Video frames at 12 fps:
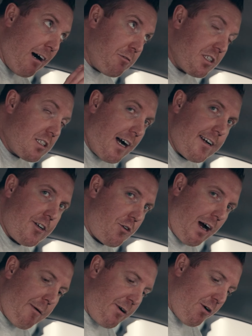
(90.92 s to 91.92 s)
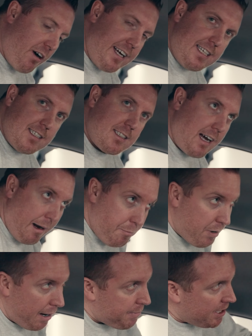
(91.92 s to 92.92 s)
outside to dry. We do our inside
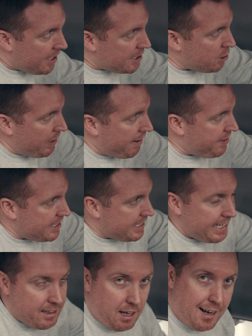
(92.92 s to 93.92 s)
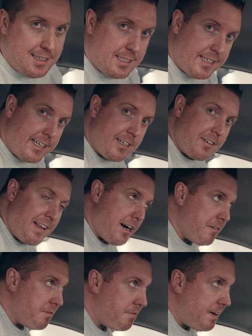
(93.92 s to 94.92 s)
prep. So we have these heat lines here that
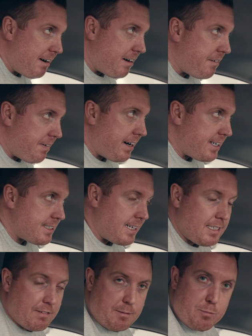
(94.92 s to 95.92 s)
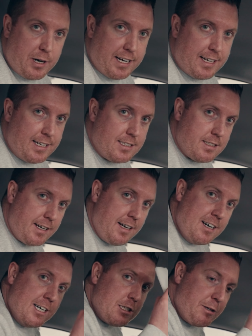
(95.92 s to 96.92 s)
are very, very sensitive and break easily.
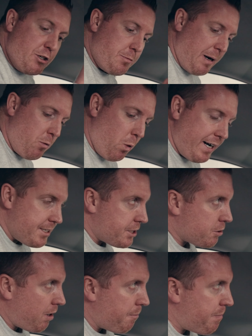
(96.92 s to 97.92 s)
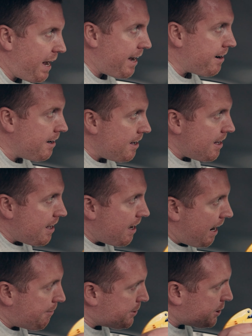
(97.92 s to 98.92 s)
So I use my white scrub pad.
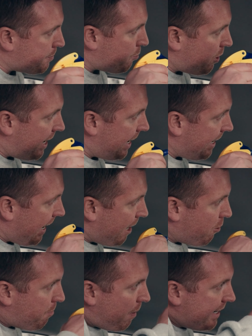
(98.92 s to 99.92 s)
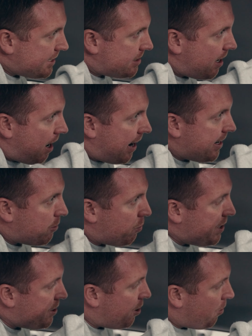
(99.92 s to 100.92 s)
I'm gonna spray out my entire
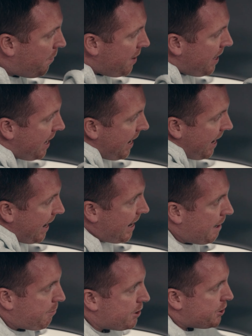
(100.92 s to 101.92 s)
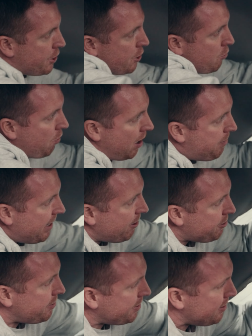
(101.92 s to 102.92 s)
window and I'm gonna scrub
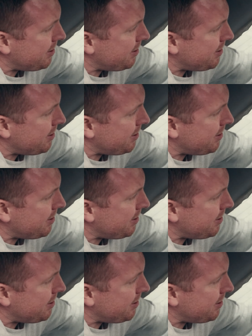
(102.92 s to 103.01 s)
out